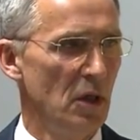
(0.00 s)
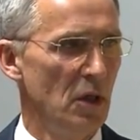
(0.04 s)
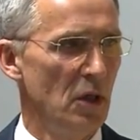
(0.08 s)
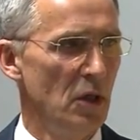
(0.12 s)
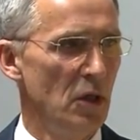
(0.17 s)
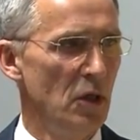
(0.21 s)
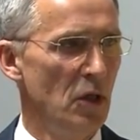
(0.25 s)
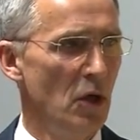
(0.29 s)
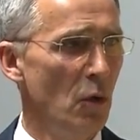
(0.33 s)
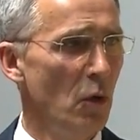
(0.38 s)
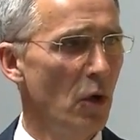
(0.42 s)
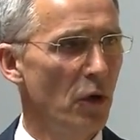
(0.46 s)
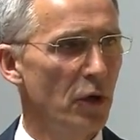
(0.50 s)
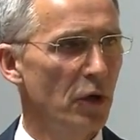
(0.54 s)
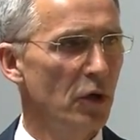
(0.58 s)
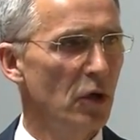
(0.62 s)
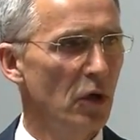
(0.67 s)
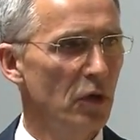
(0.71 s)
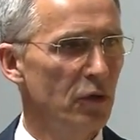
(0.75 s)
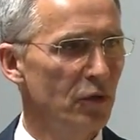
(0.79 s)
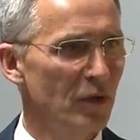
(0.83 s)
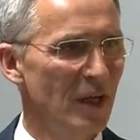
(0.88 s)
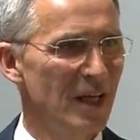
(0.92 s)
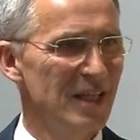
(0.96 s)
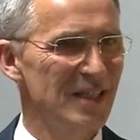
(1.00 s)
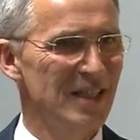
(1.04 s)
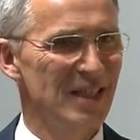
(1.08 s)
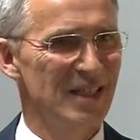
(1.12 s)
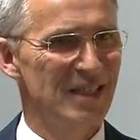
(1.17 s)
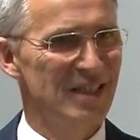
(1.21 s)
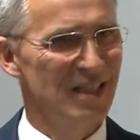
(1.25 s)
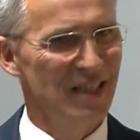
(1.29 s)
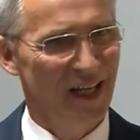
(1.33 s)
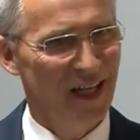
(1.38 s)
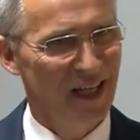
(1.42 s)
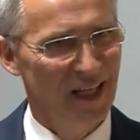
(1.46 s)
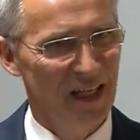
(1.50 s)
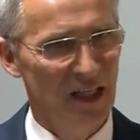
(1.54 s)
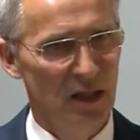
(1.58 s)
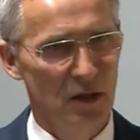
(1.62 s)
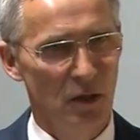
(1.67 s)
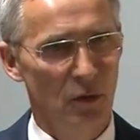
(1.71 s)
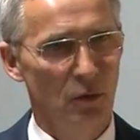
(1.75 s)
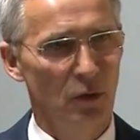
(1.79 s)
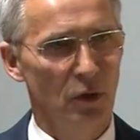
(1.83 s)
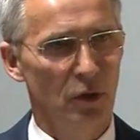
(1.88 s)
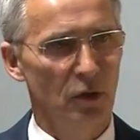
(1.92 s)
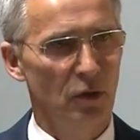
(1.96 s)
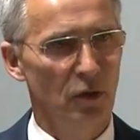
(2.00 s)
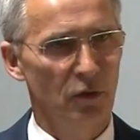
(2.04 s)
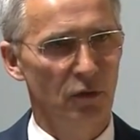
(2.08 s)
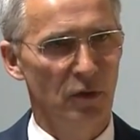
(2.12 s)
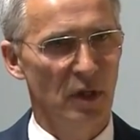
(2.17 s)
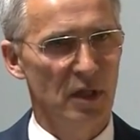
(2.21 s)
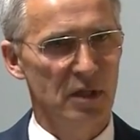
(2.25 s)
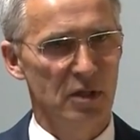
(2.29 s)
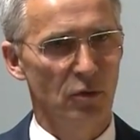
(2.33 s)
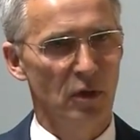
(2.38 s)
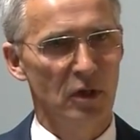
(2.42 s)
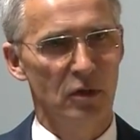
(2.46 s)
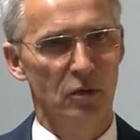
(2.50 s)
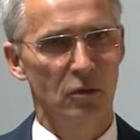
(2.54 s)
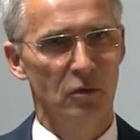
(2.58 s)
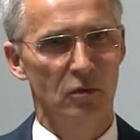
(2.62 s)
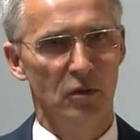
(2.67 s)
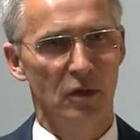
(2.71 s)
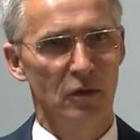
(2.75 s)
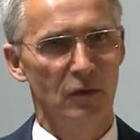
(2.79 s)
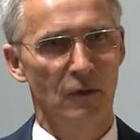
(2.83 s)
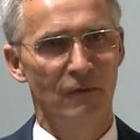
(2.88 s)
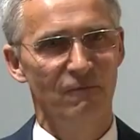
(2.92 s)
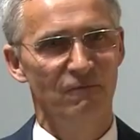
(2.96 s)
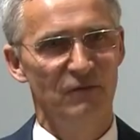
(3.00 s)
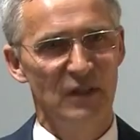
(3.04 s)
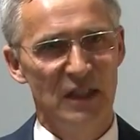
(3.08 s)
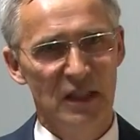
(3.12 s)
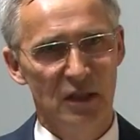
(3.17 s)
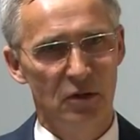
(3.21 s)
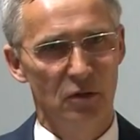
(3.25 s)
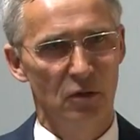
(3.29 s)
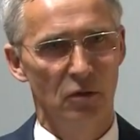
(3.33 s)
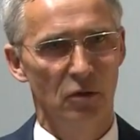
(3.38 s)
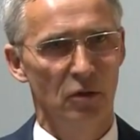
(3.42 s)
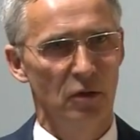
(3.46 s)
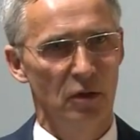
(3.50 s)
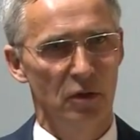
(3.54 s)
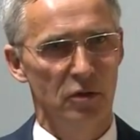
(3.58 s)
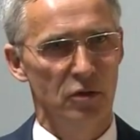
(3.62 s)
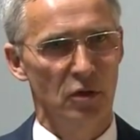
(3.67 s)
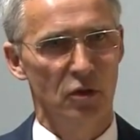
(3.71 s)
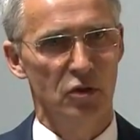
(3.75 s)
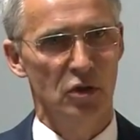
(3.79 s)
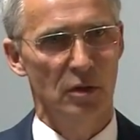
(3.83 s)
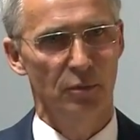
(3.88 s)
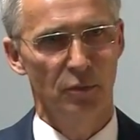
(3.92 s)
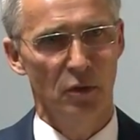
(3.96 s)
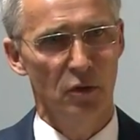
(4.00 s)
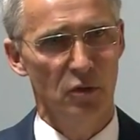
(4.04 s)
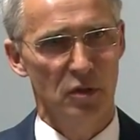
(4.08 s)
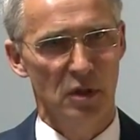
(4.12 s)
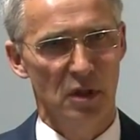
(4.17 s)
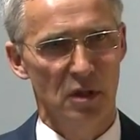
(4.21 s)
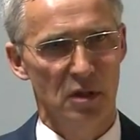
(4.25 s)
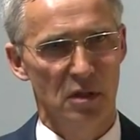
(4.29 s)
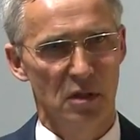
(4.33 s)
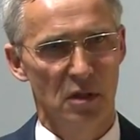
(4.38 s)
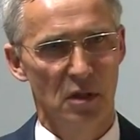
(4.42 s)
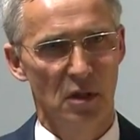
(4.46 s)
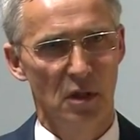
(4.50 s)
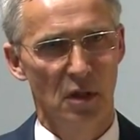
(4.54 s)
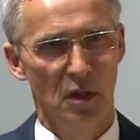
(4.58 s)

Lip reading: No other country has a say, no other country has a right to try to veto such a process.